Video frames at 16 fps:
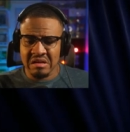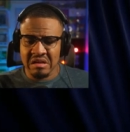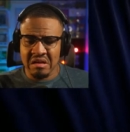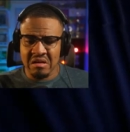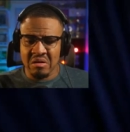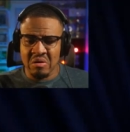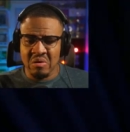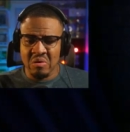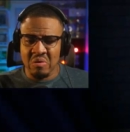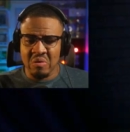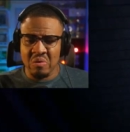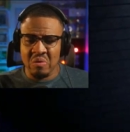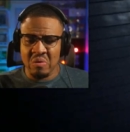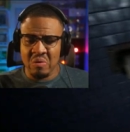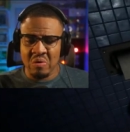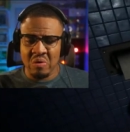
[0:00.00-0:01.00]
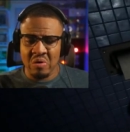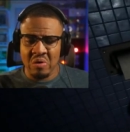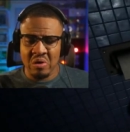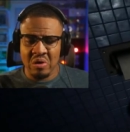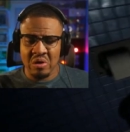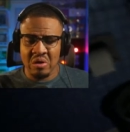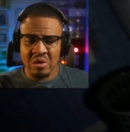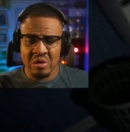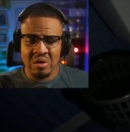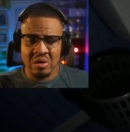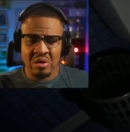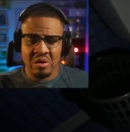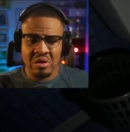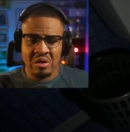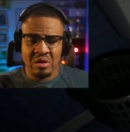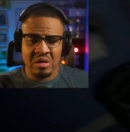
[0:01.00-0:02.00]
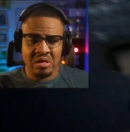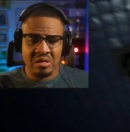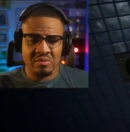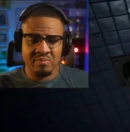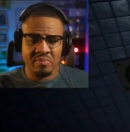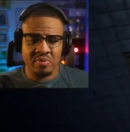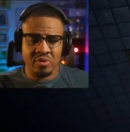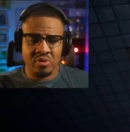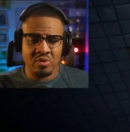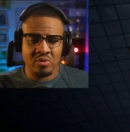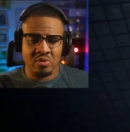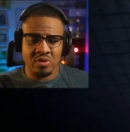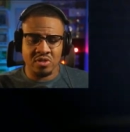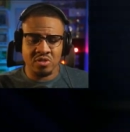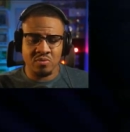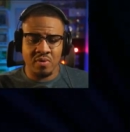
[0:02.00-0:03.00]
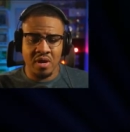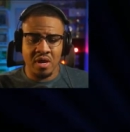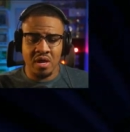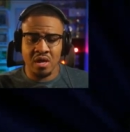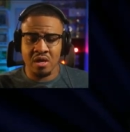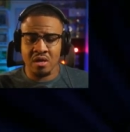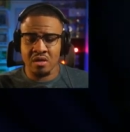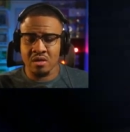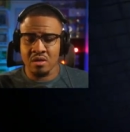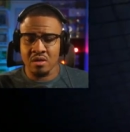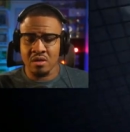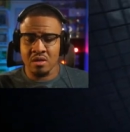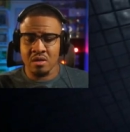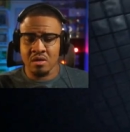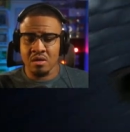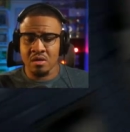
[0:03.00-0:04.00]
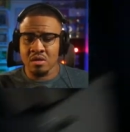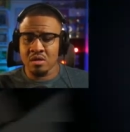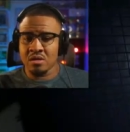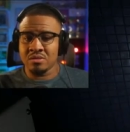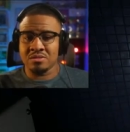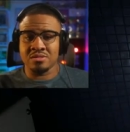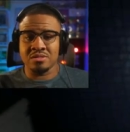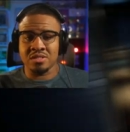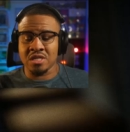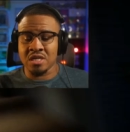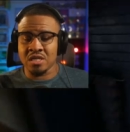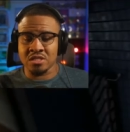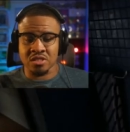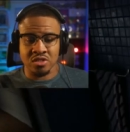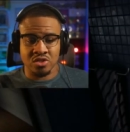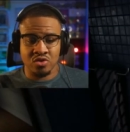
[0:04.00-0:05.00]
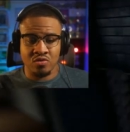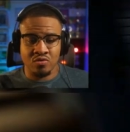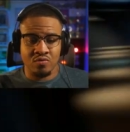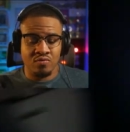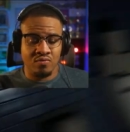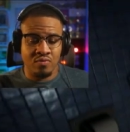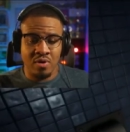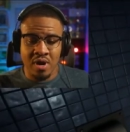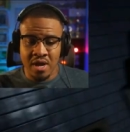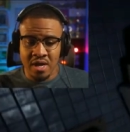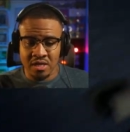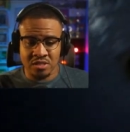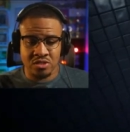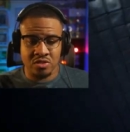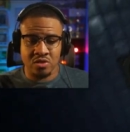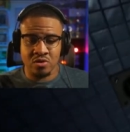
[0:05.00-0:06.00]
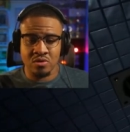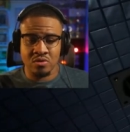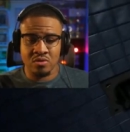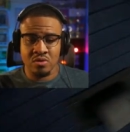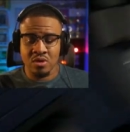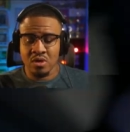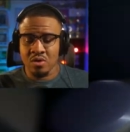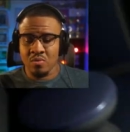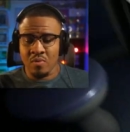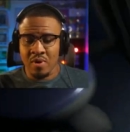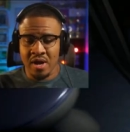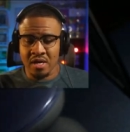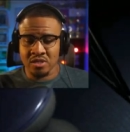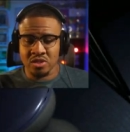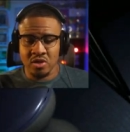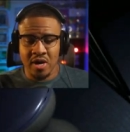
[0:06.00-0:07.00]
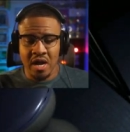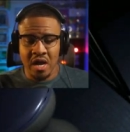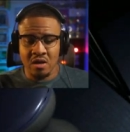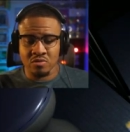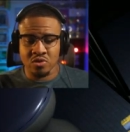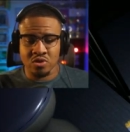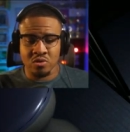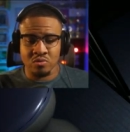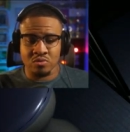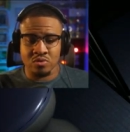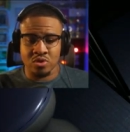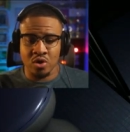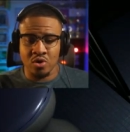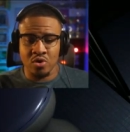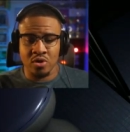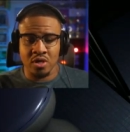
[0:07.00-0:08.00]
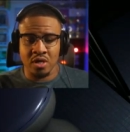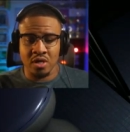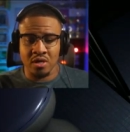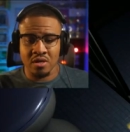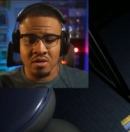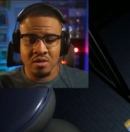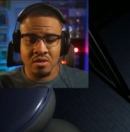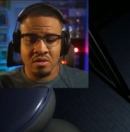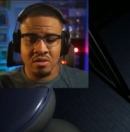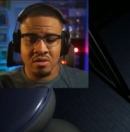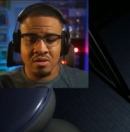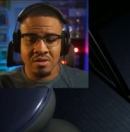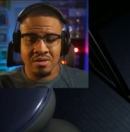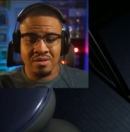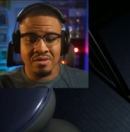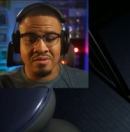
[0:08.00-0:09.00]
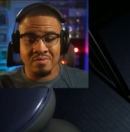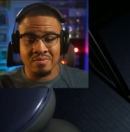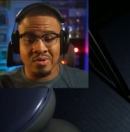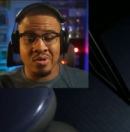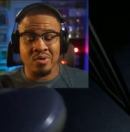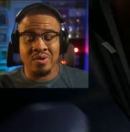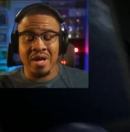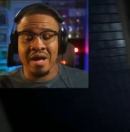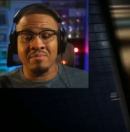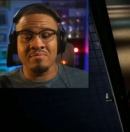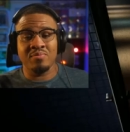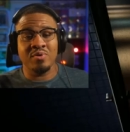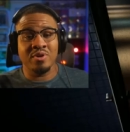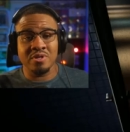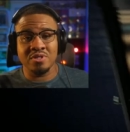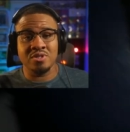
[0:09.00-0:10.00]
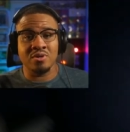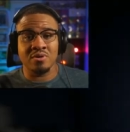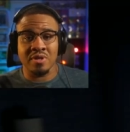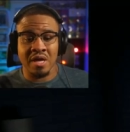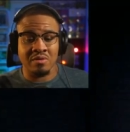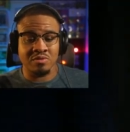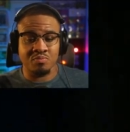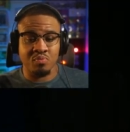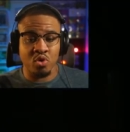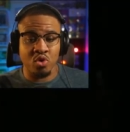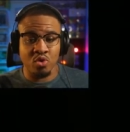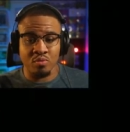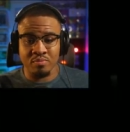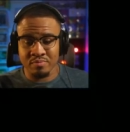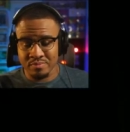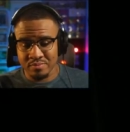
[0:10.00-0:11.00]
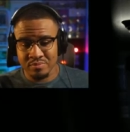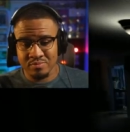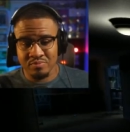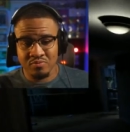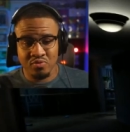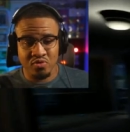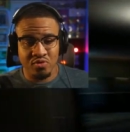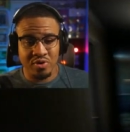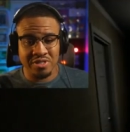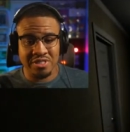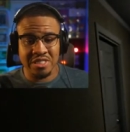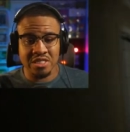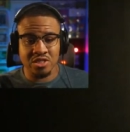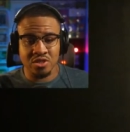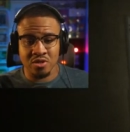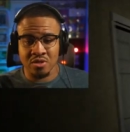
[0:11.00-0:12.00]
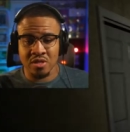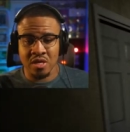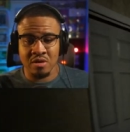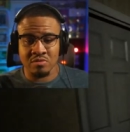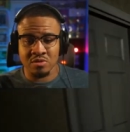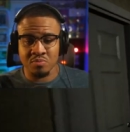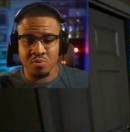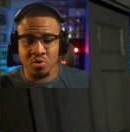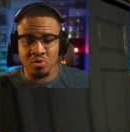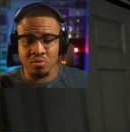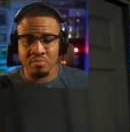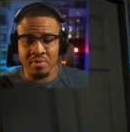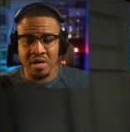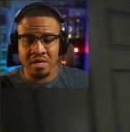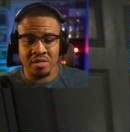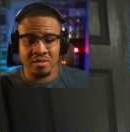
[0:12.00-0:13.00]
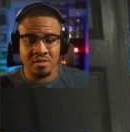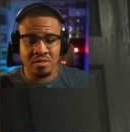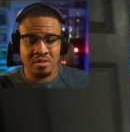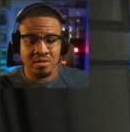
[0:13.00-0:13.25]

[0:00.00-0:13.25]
Oh. Throw this away. Jesus Christ, dude. Why is your house so dirty? Dude, I'm pretty sure that was poop. Pretty sure that was poop, man.